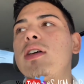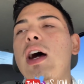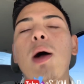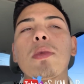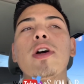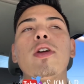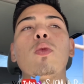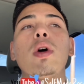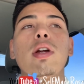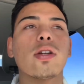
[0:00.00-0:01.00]
I'm gonna
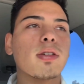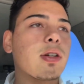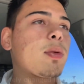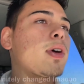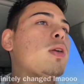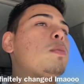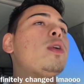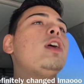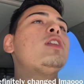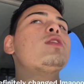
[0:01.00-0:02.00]

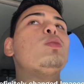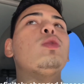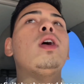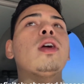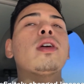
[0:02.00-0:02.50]
put in some work,